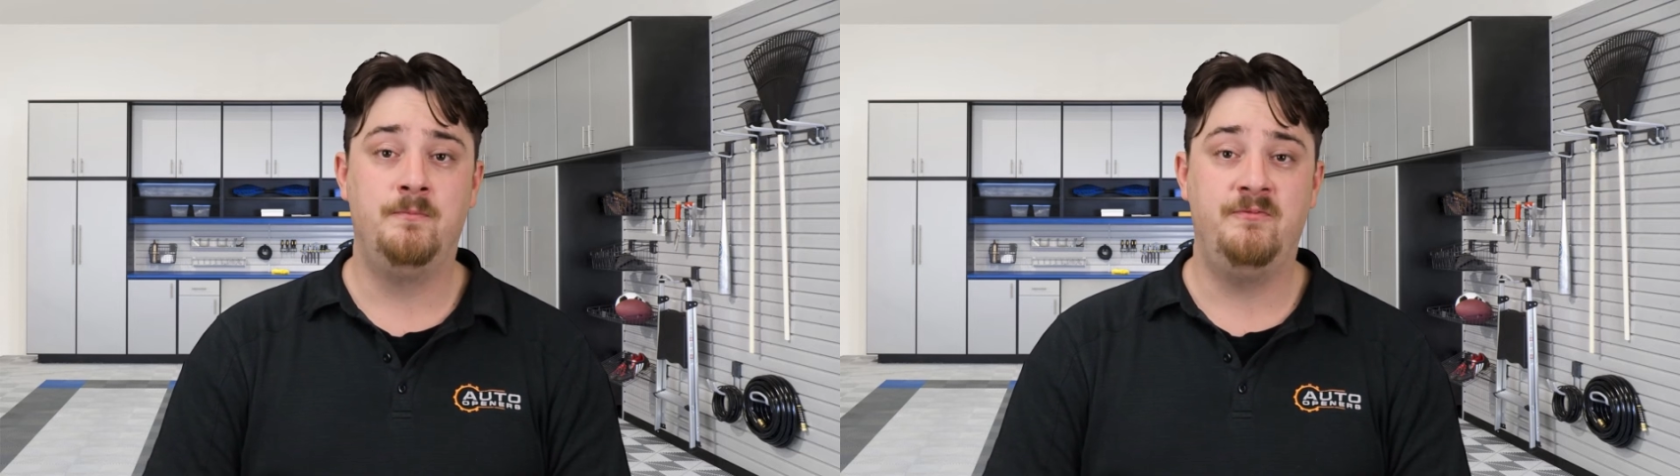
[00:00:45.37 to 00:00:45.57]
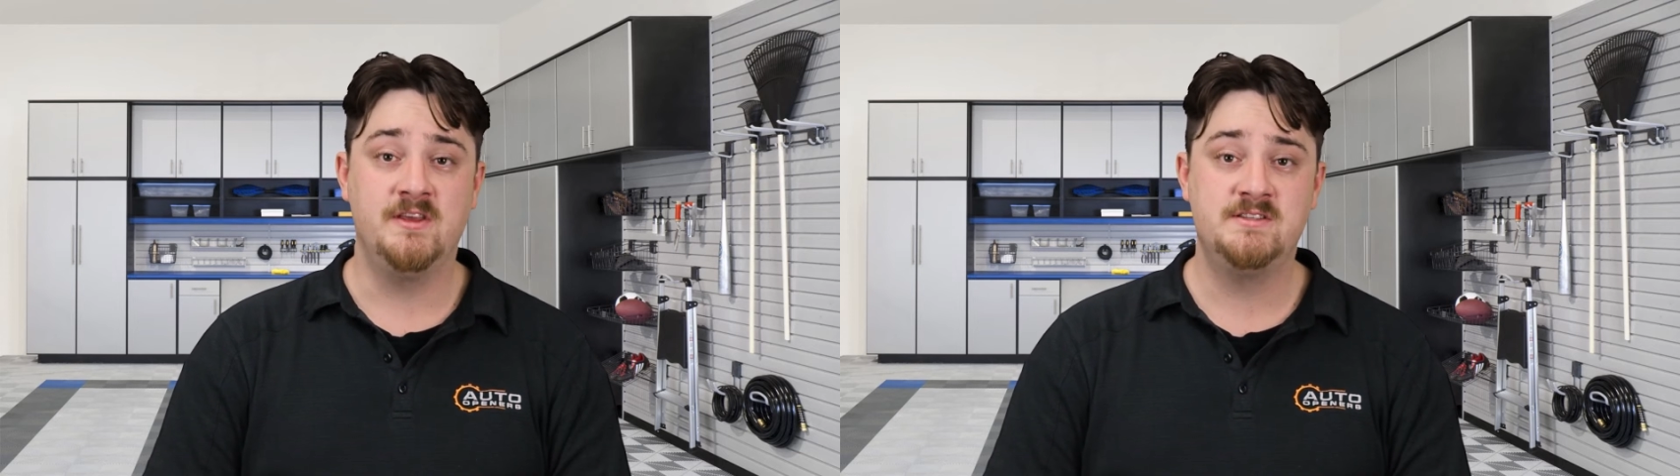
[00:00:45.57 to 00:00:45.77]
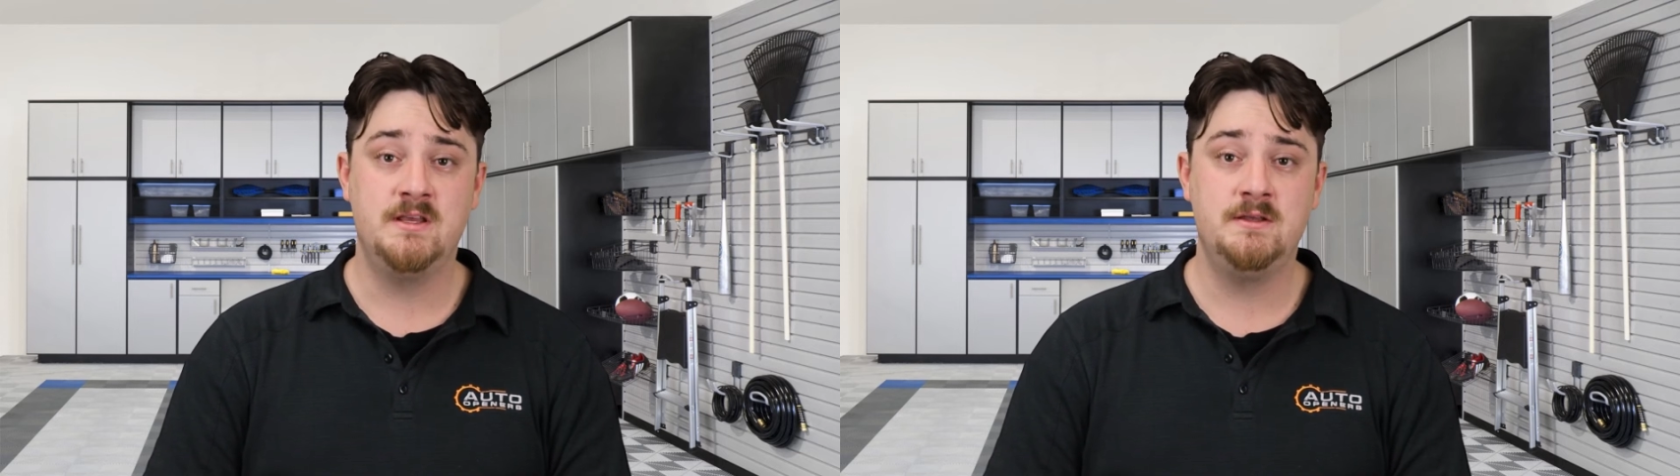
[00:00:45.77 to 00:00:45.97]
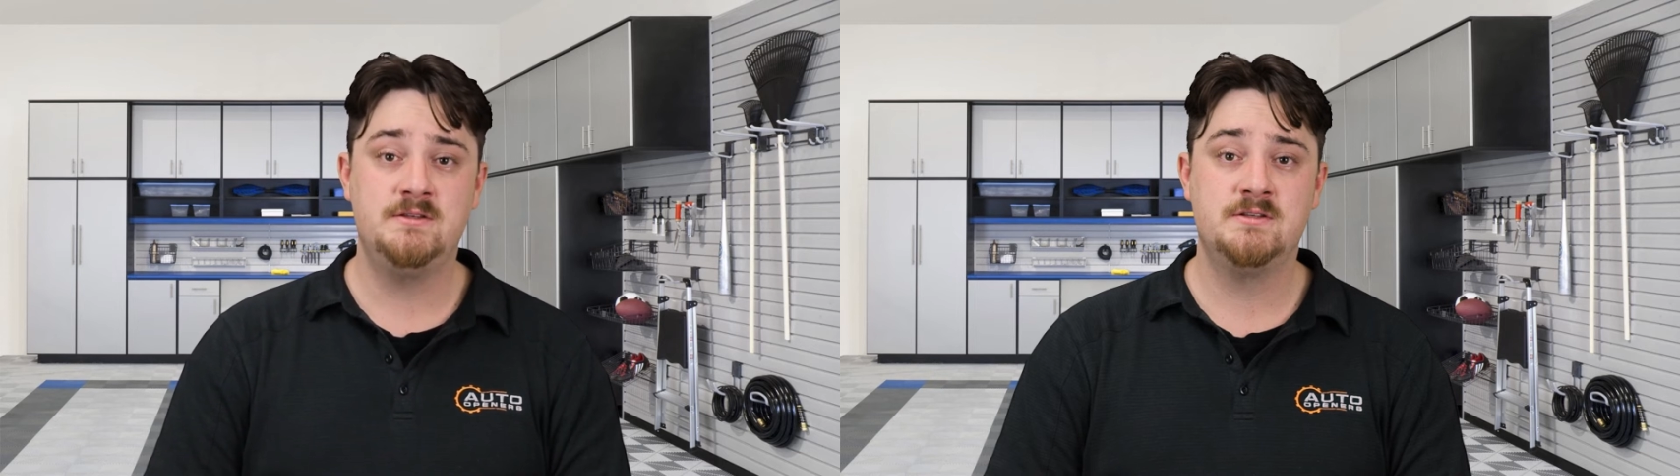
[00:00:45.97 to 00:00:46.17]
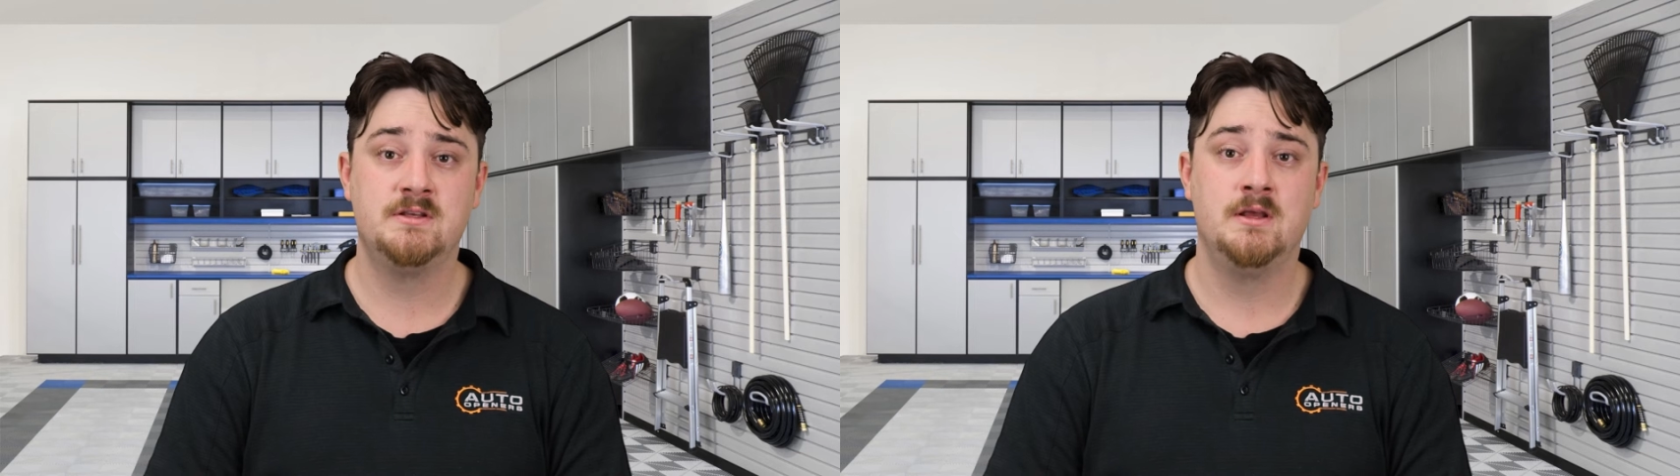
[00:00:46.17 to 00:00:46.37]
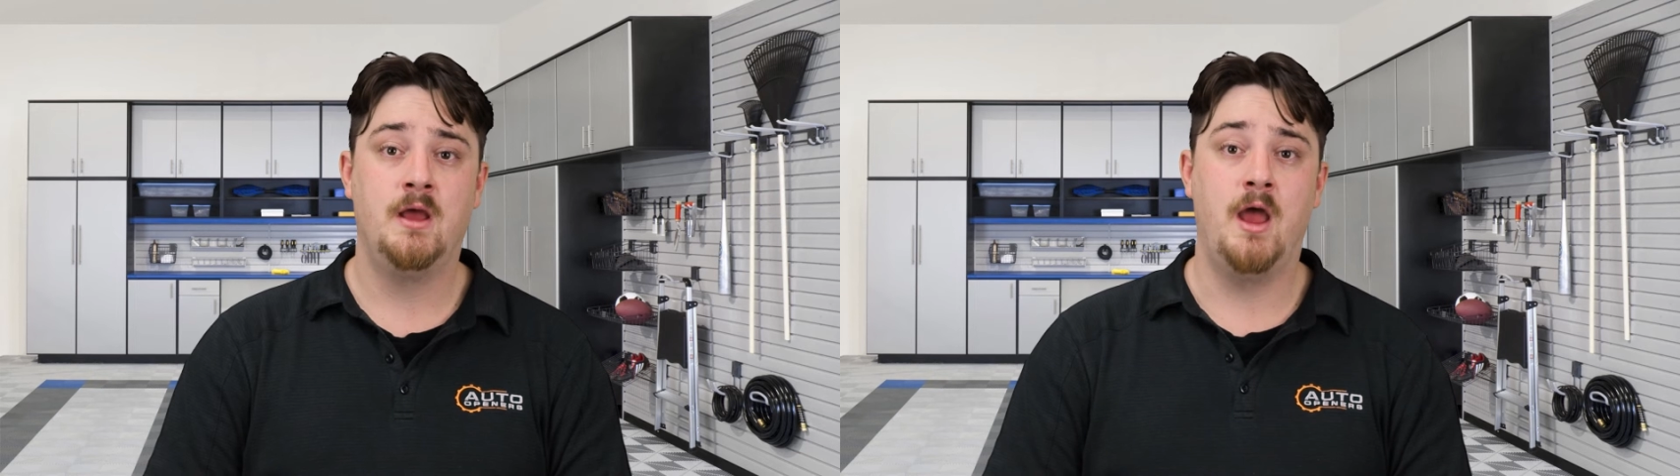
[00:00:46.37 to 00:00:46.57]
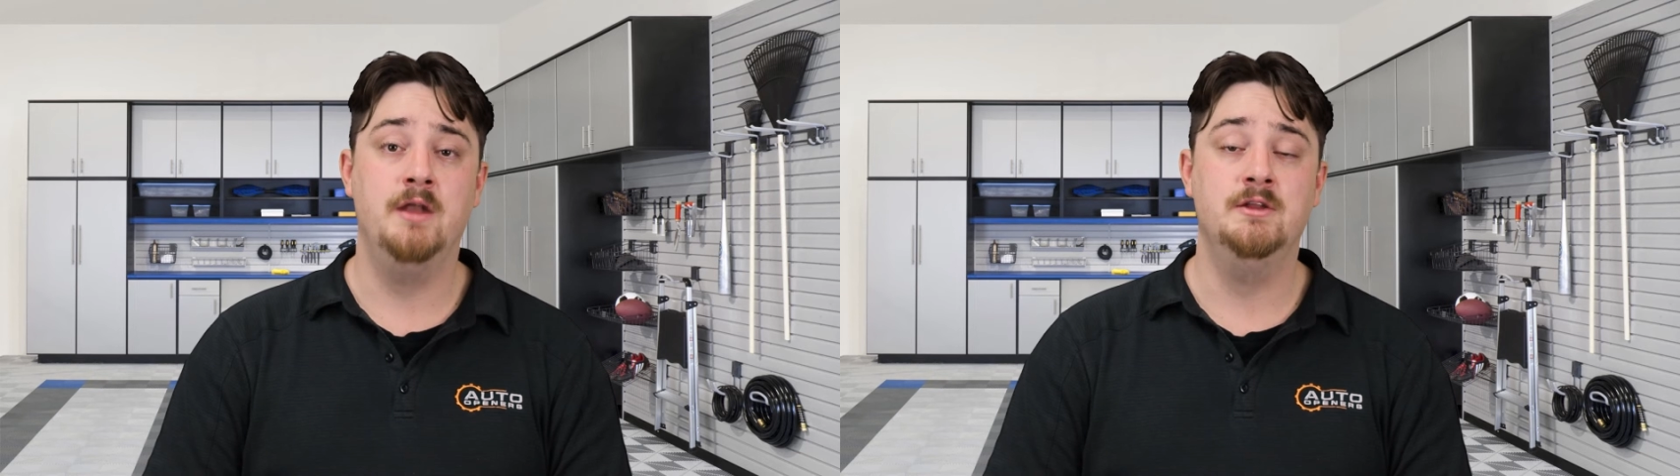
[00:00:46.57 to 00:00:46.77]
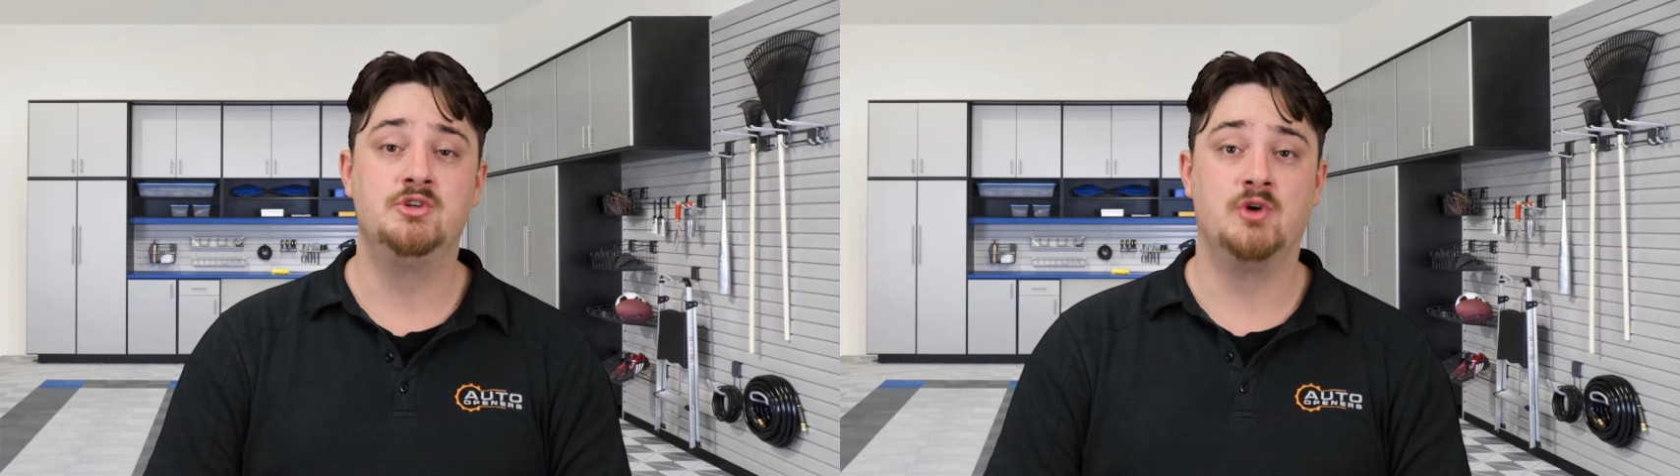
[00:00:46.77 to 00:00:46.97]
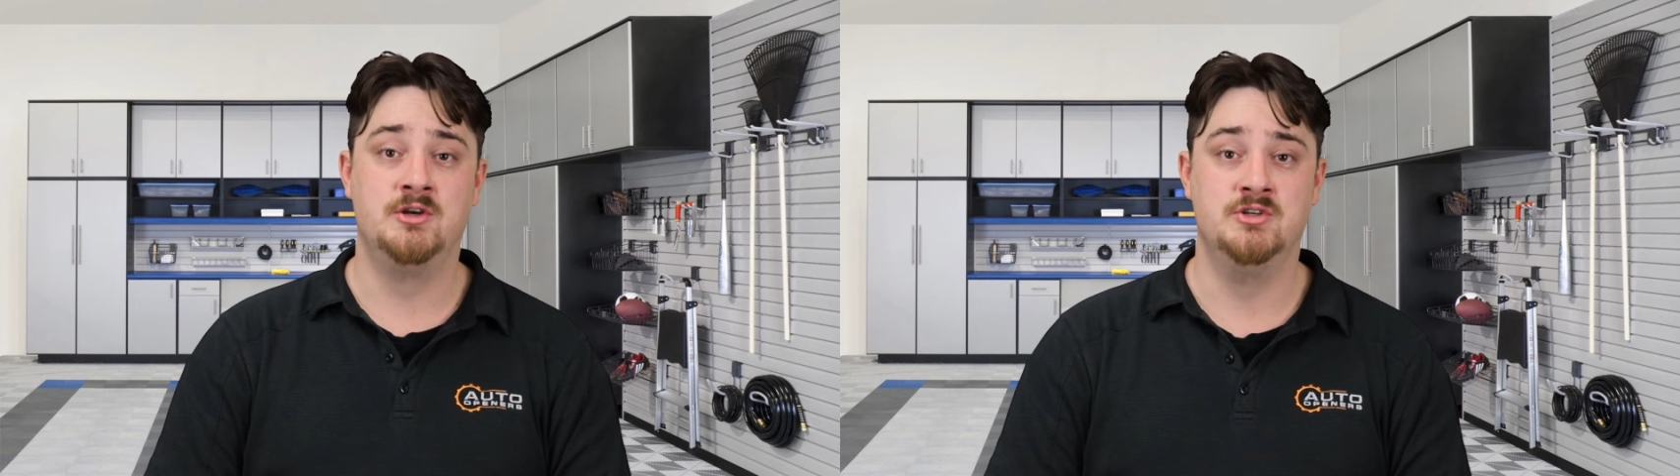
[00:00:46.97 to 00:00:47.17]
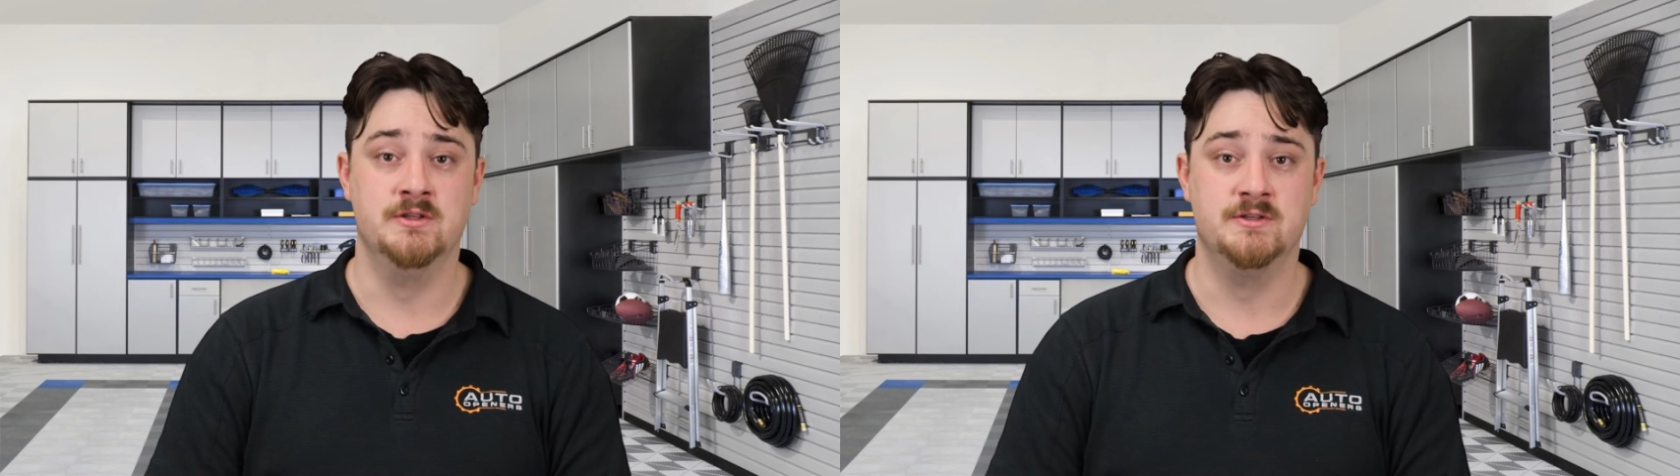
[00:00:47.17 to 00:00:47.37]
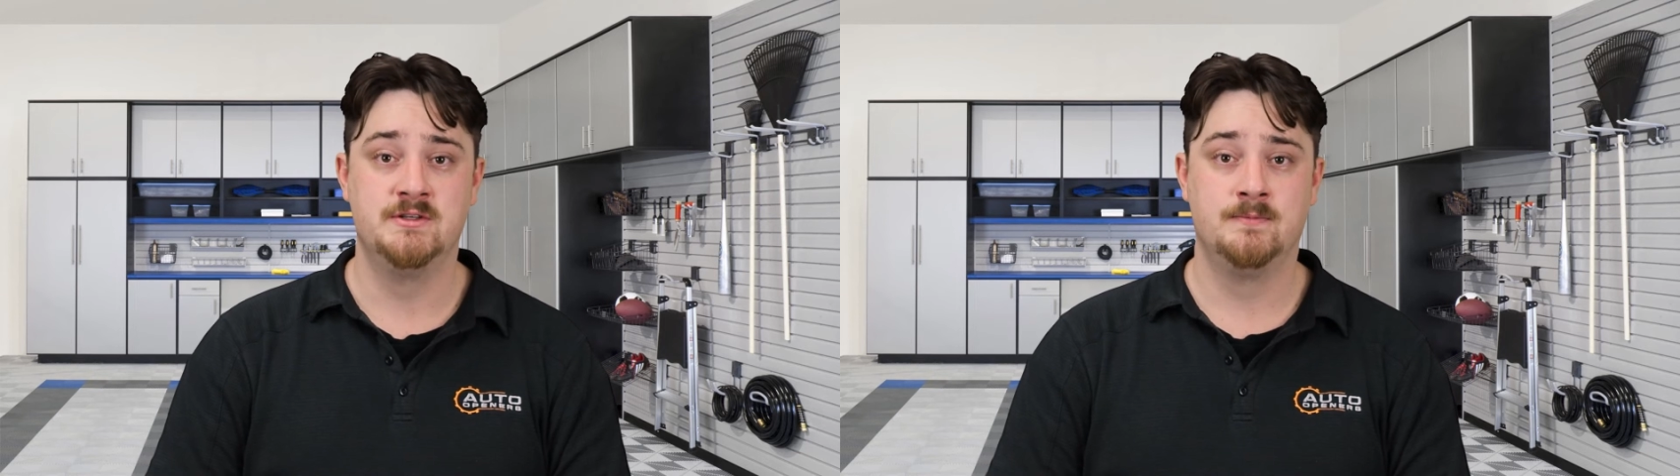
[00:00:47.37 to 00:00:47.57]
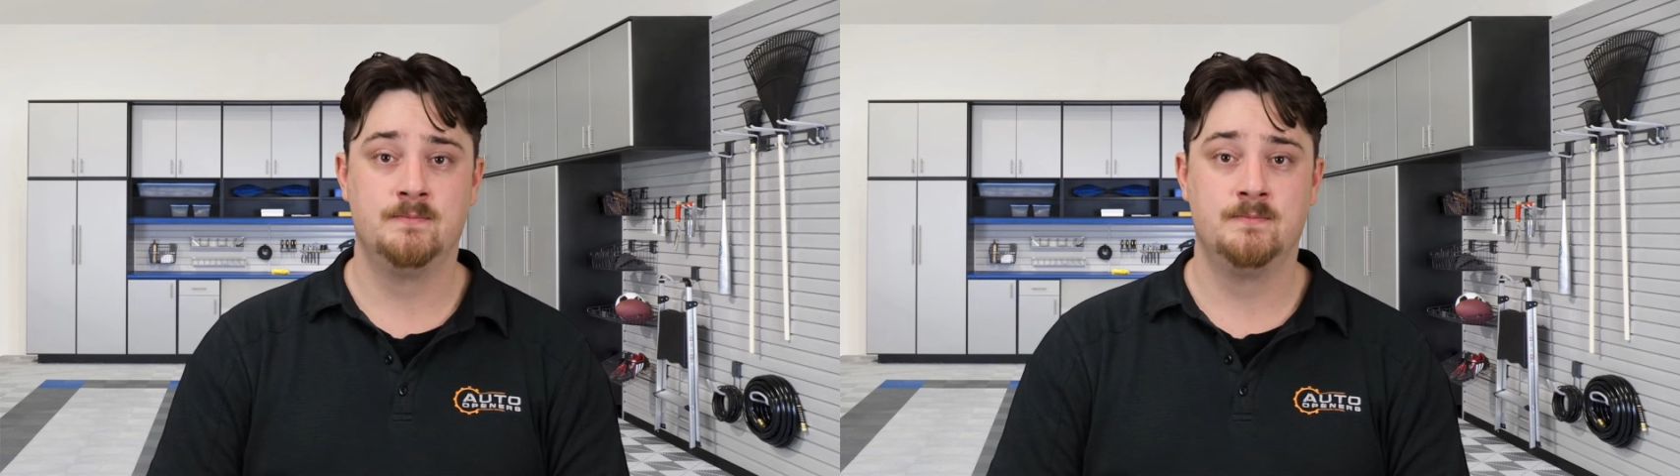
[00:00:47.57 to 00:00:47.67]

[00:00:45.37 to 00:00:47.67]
fixings, and instructions.